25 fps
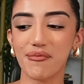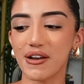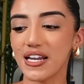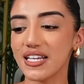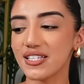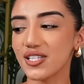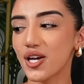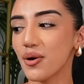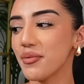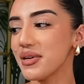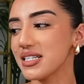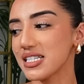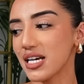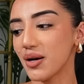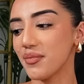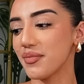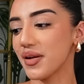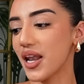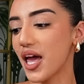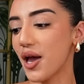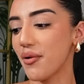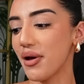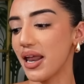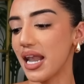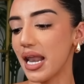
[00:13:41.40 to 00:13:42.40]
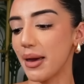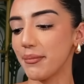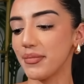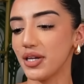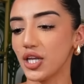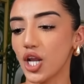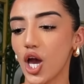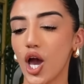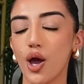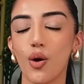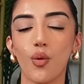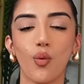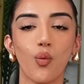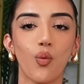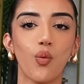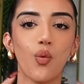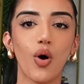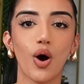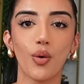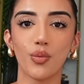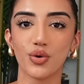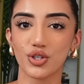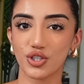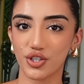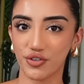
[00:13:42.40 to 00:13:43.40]
Please comment down below and let me know
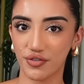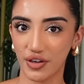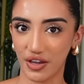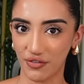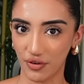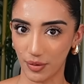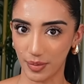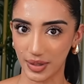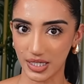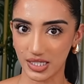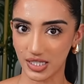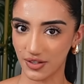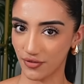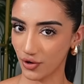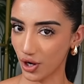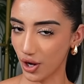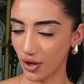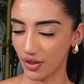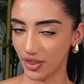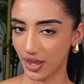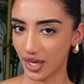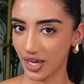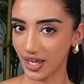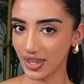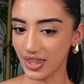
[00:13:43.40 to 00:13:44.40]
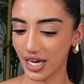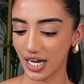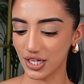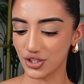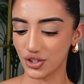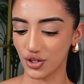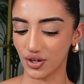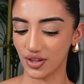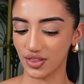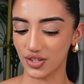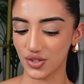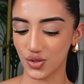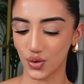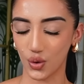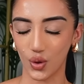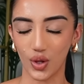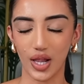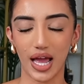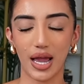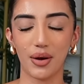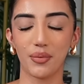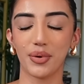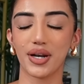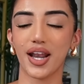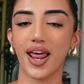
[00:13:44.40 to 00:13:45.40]
what was your favorite piece of clothing that I showed in this
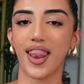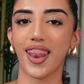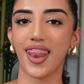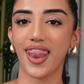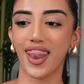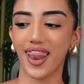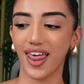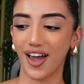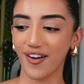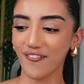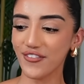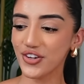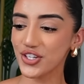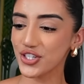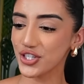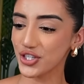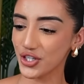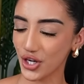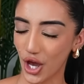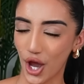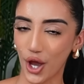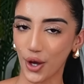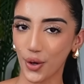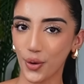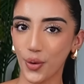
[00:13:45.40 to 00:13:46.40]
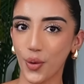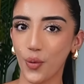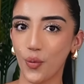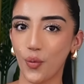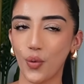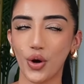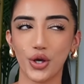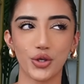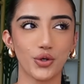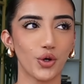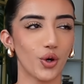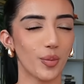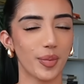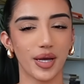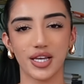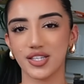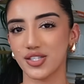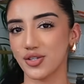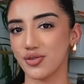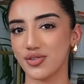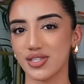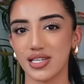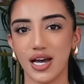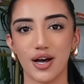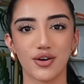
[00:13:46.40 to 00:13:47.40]
haul. I would love to know what your
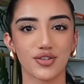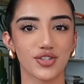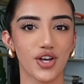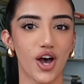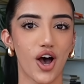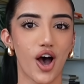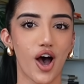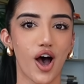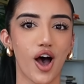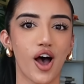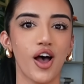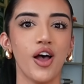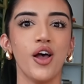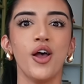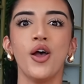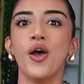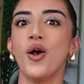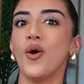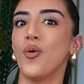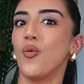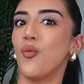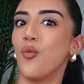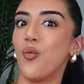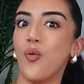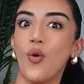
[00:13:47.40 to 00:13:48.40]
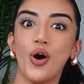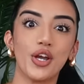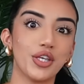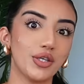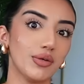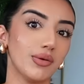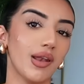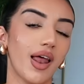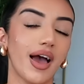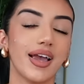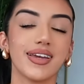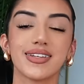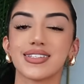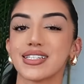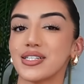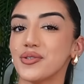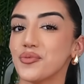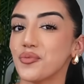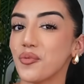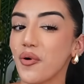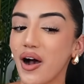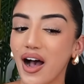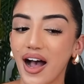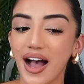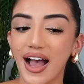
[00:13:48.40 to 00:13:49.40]
personal styles are, what you liked
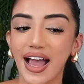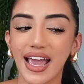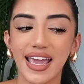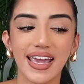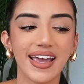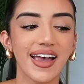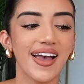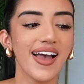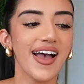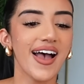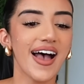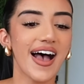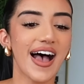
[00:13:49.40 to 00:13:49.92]
and why.